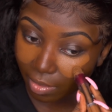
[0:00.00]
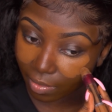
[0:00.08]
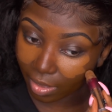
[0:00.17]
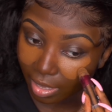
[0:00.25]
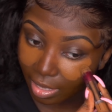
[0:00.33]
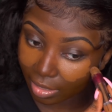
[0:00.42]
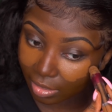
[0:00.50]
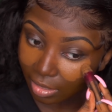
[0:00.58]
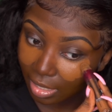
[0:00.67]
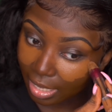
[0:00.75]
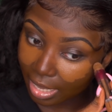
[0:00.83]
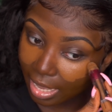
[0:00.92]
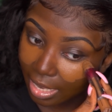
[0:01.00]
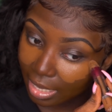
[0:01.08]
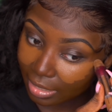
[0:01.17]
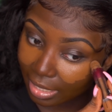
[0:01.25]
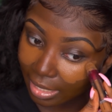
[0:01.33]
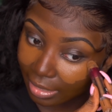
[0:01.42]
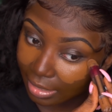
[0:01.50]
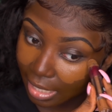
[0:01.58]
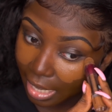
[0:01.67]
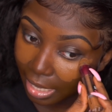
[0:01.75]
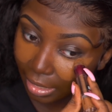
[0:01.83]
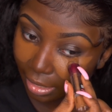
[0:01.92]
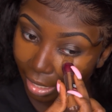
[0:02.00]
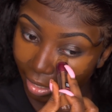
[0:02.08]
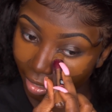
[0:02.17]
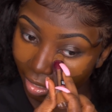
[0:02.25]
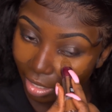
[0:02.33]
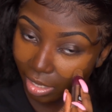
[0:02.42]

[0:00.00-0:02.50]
you guys. And it's like, dang, like,